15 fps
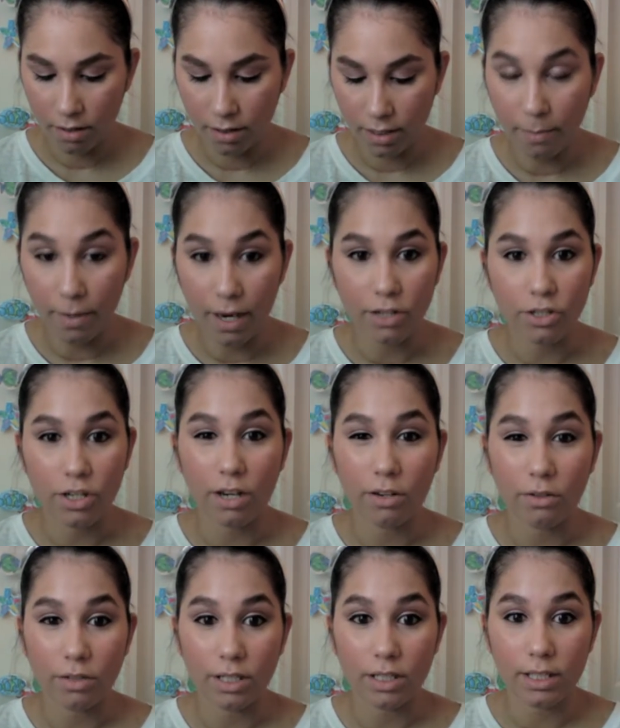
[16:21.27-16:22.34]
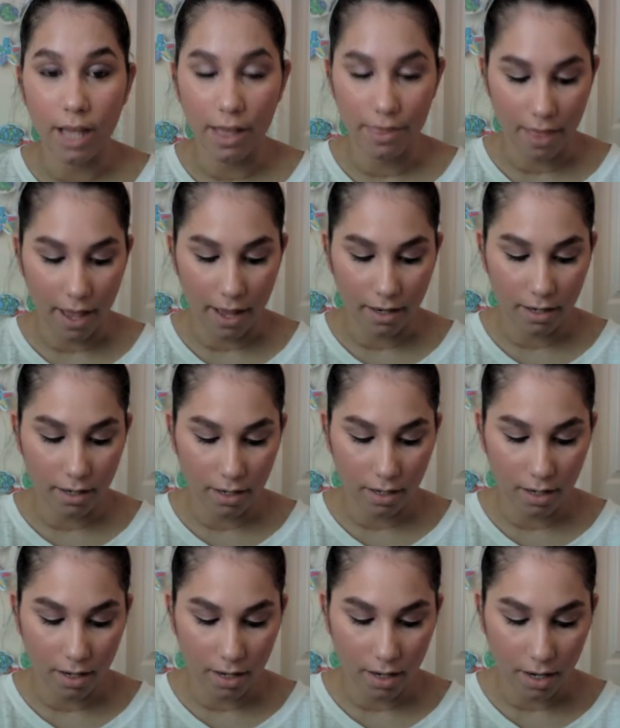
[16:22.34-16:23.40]
some eyeshadow to set that
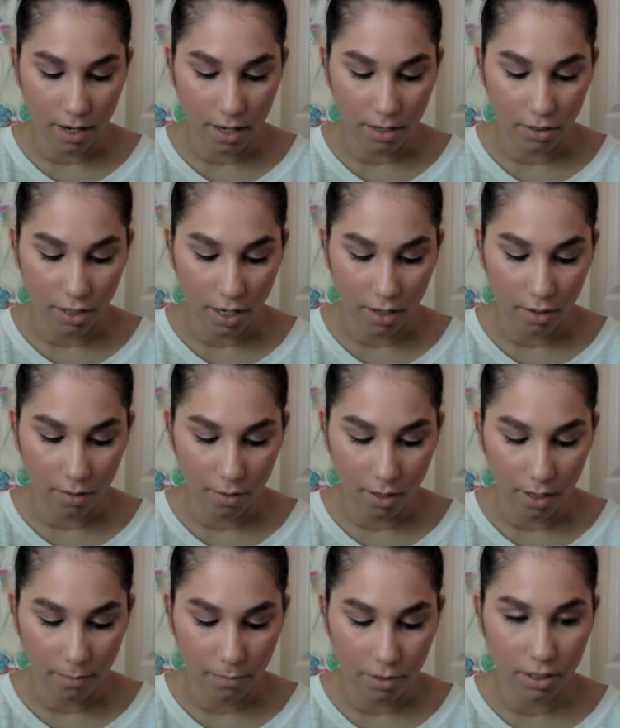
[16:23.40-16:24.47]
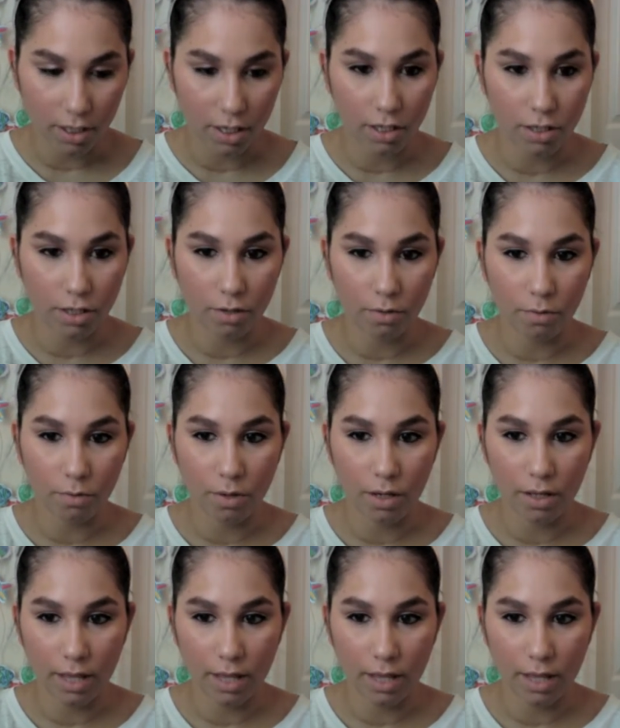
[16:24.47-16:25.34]
eyeshadow and I'm just going to do